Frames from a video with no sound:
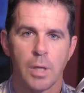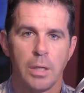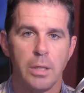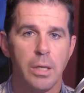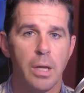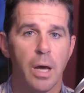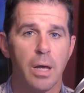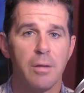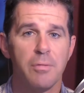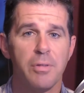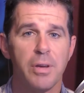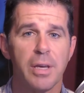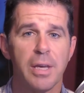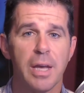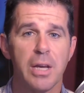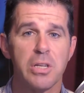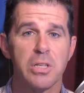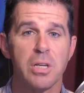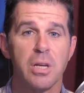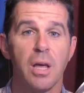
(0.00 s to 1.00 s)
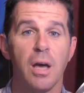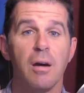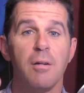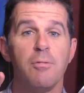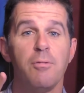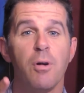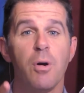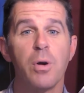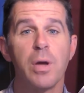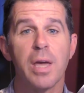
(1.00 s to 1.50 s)
Not a vacation, a
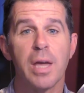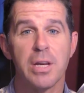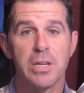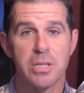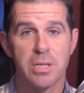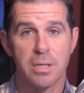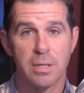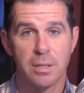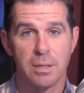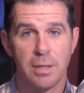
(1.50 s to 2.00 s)
vocation.